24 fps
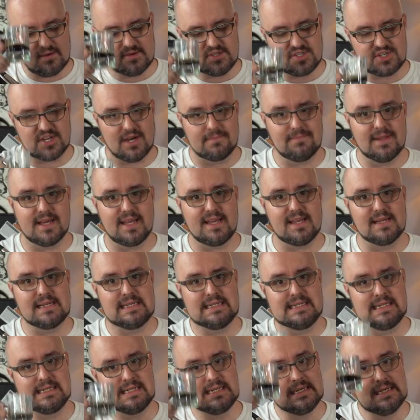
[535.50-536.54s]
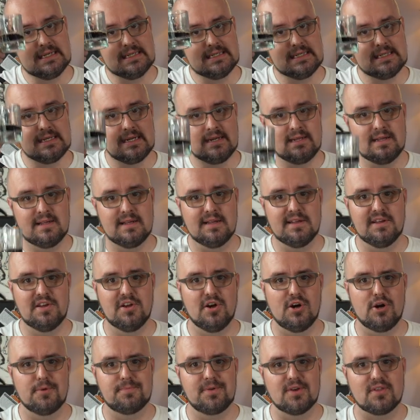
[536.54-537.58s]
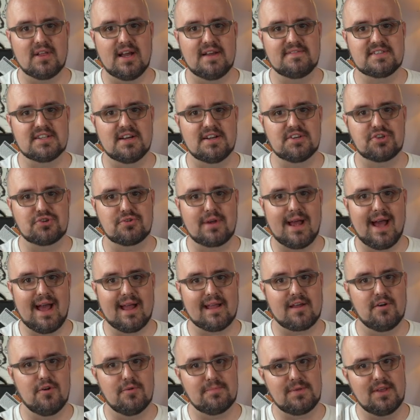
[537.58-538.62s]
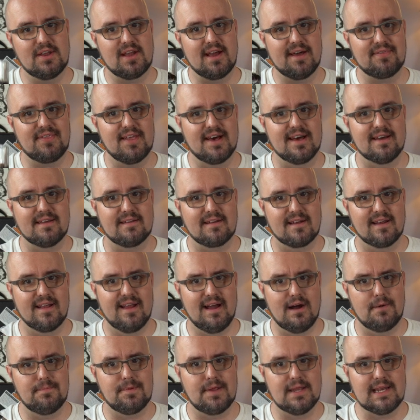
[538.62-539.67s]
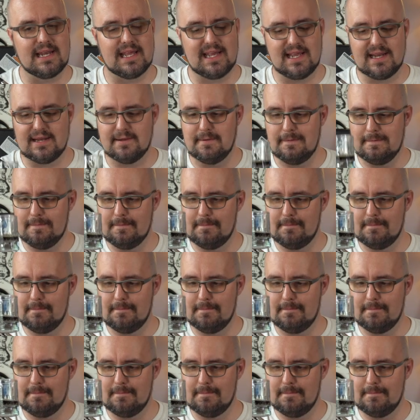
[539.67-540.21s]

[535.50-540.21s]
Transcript: Chumlee, hope your life's on track. Hope you got the help you need.